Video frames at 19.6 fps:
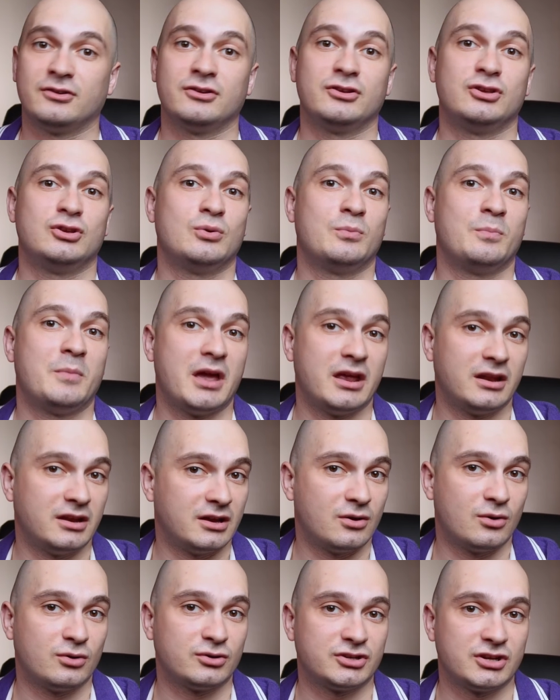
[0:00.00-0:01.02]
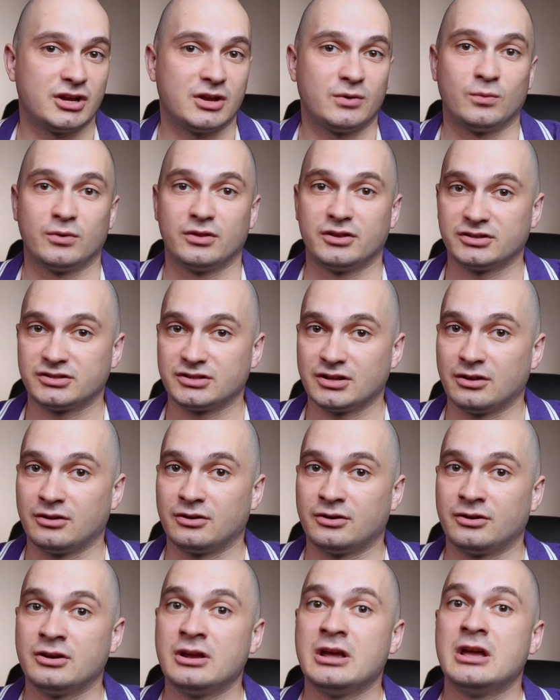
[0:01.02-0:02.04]
you may negotiate with the
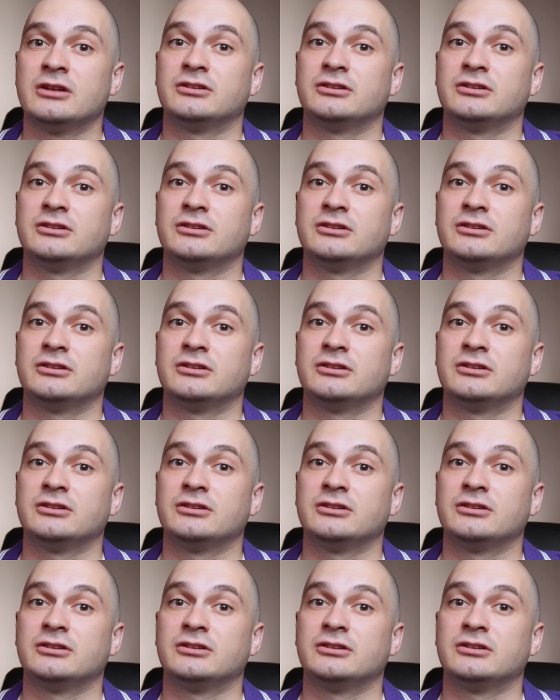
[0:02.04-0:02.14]
seller